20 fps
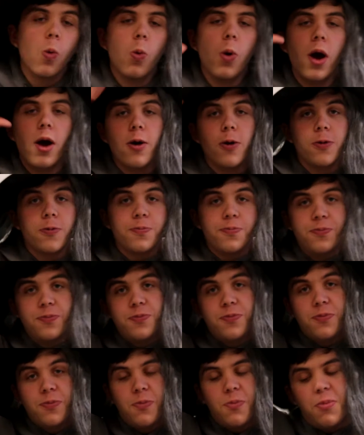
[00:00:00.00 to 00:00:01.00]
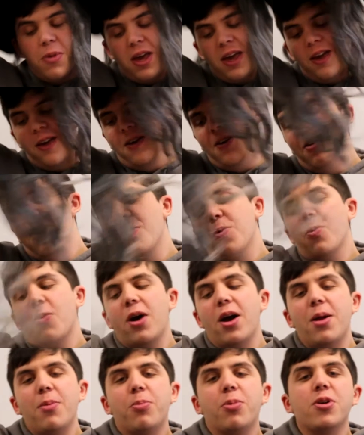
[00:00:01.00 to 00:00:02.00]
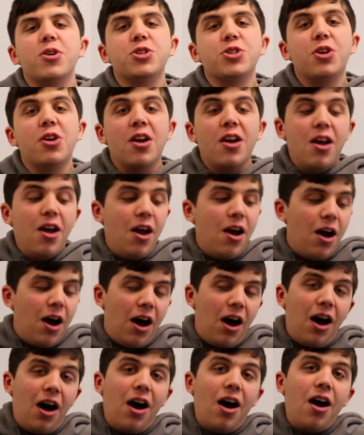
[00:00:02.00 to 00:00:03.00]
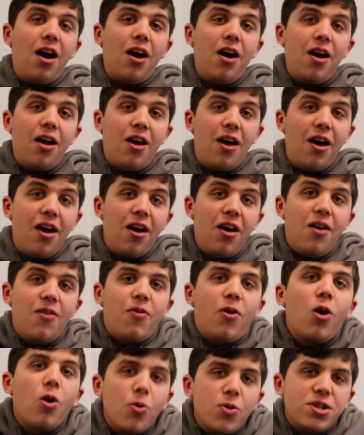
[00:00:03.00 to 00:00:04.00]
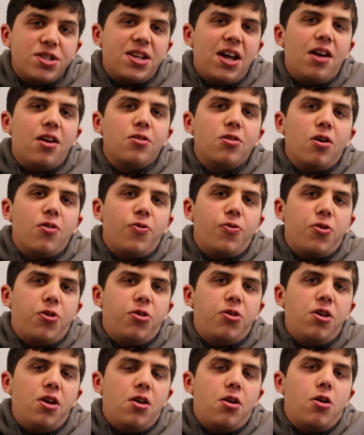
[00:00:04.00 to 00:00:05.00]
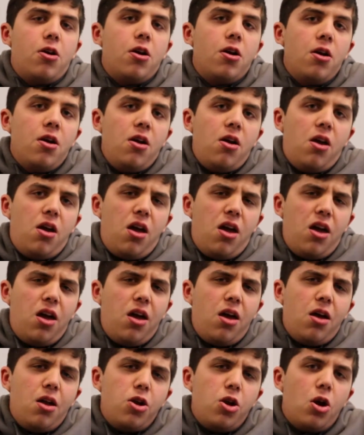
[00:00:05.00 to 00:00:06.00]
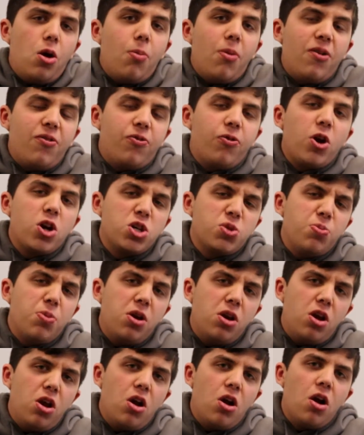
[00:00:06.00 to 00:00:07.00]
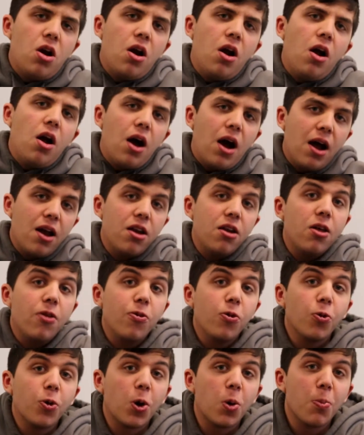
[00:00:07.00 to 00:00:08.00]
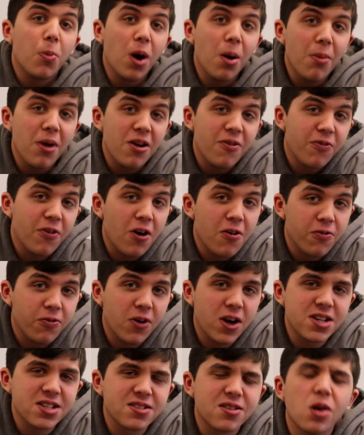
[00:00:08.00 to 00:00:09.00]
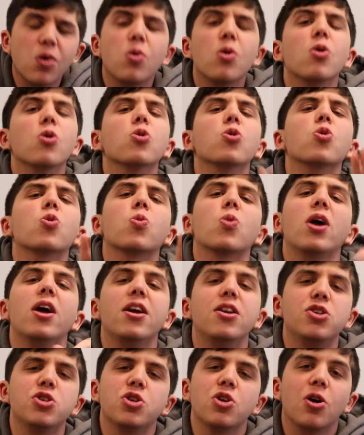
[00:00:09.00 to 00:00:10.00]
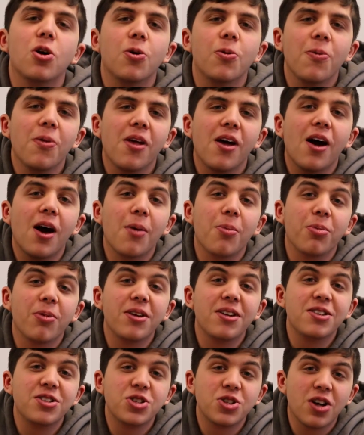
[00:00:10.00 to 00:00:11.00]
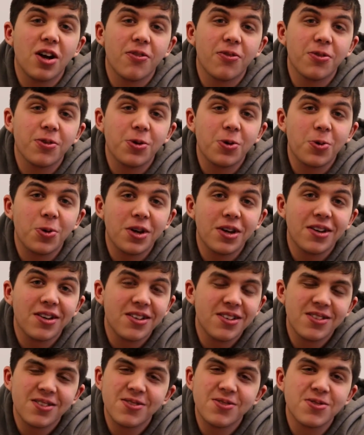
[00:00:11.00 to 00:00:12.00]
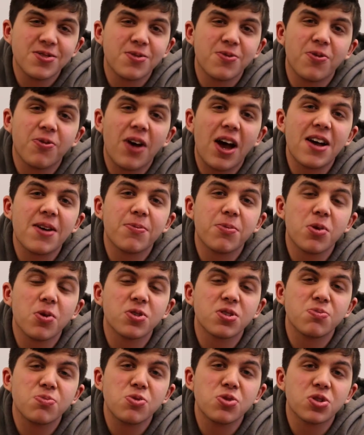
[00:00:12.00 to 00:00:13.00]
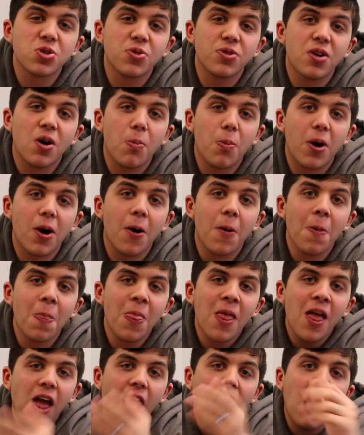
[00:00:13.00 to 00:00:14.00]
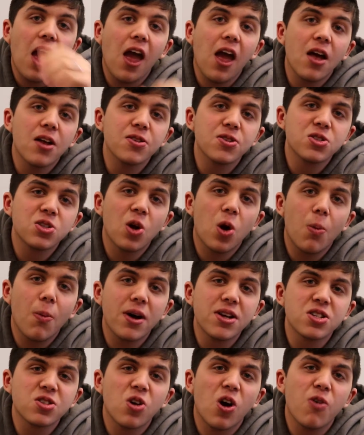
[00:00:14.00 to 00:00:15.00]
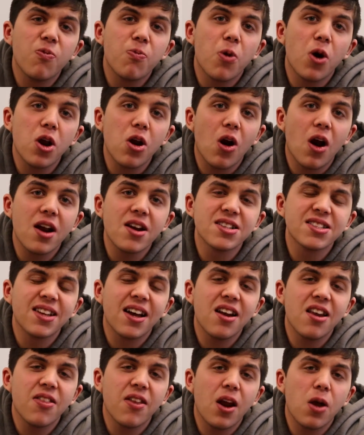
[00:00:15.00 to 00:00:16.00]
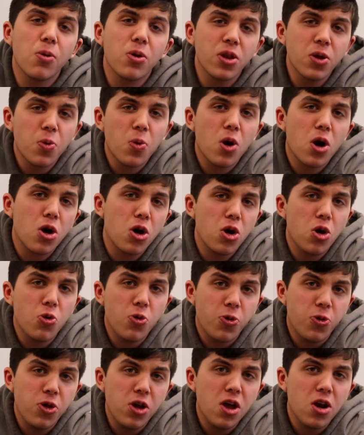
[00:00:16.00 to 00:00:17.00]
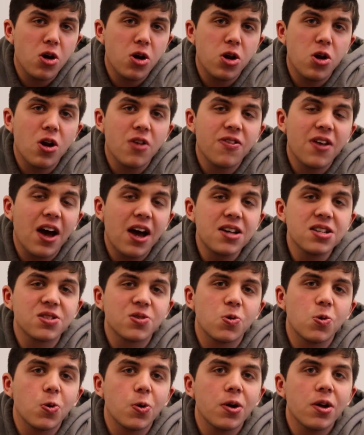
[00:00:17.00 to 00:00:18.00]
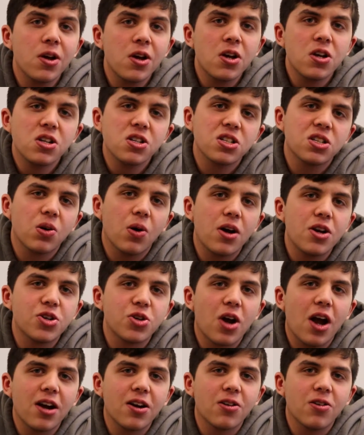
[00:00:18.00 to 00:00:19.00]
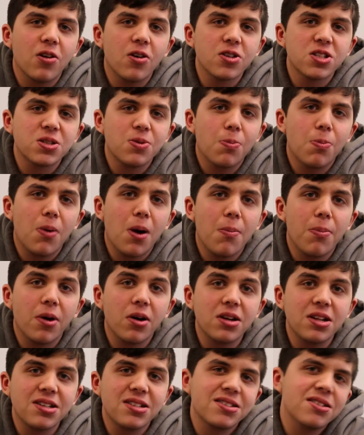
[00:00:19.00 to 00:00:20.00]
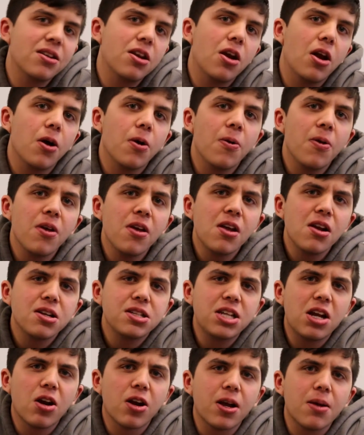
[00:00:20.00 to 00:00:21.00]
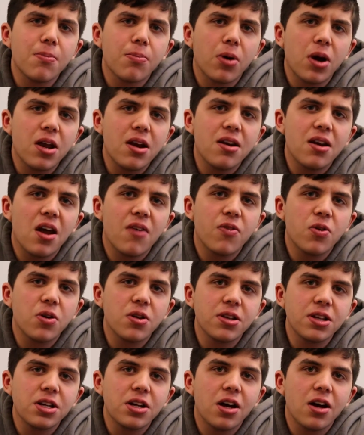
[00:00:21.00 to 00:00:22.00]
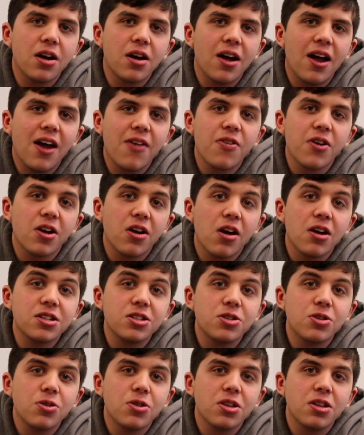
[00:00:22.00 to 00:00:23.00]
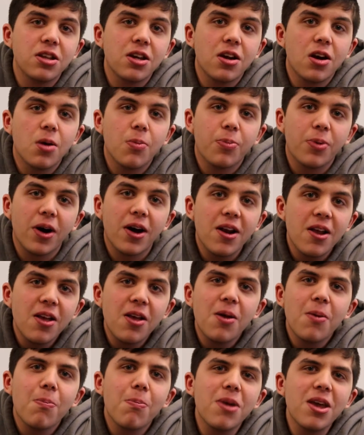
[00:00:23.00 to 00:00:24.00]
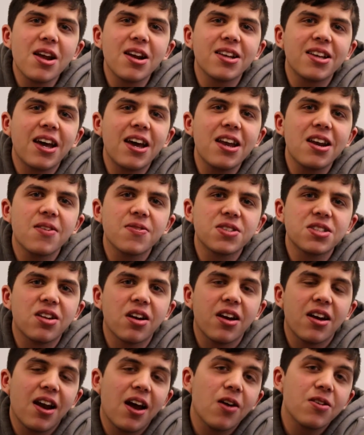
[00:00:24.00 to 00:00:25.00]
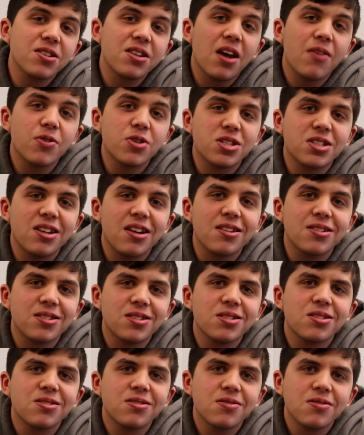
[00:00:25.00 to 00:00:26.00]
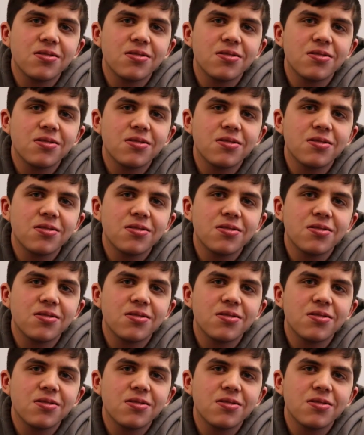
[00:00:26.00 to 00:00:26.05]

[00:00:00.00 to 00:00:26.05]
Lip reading: Well, me, Wyatt Bridger, I have always had a love for theater. And, you know, my freshman year, I did The Little Mermaid for al fresco. Great show. I played Chef Louis. It was a fabulous musical number. And so my sophomore year, I decided that I really wanted to do theater here at the high school. So I dragged along some of my buddies, and, you know, Derek and Braden never really had the cut to do theater, but me and Caden have stuck it out ever since.